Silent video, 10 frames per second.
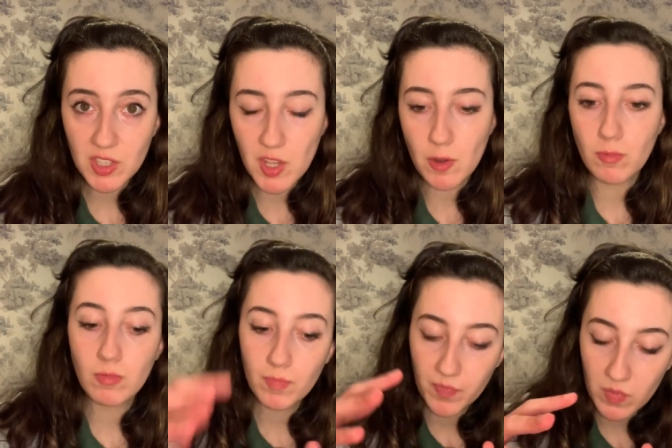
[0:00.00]
So
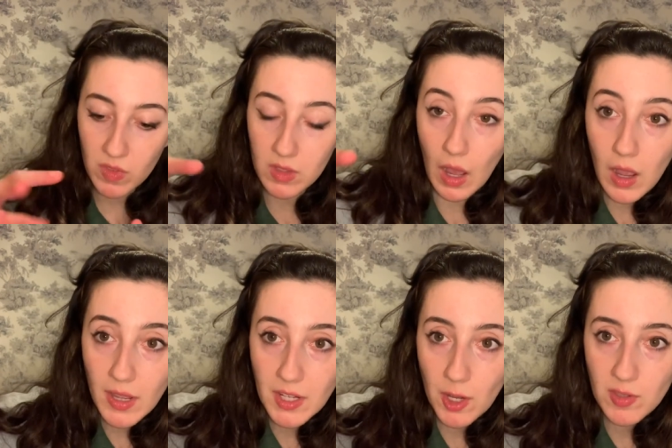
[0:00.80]
the
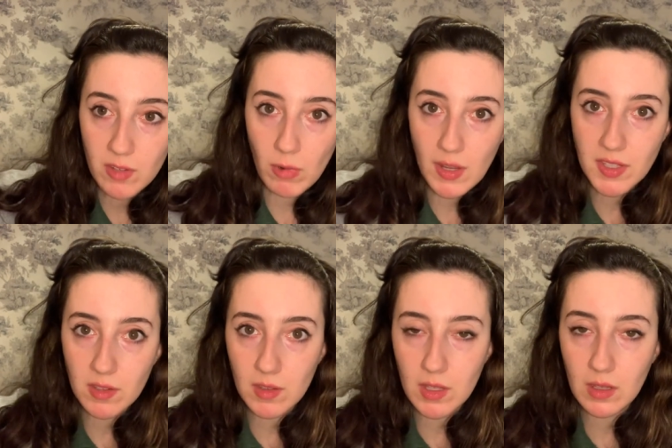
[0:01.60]
high notes are right
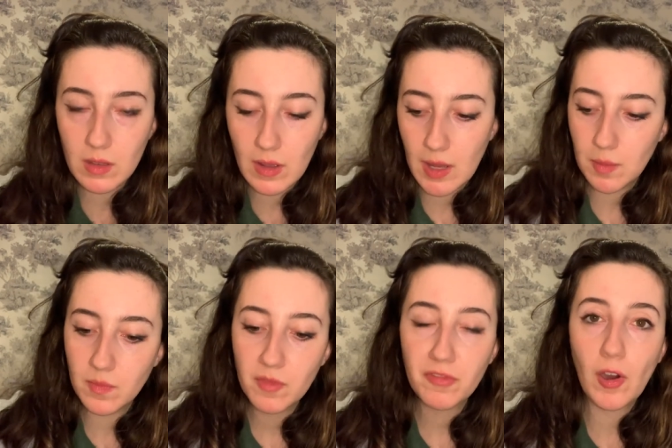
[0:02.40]
at the um,
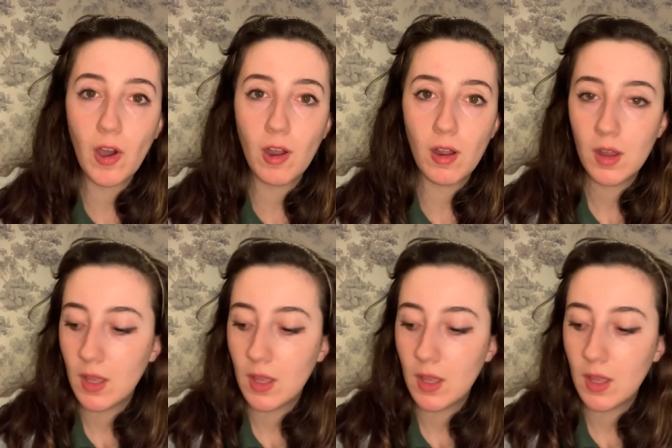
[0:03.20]
far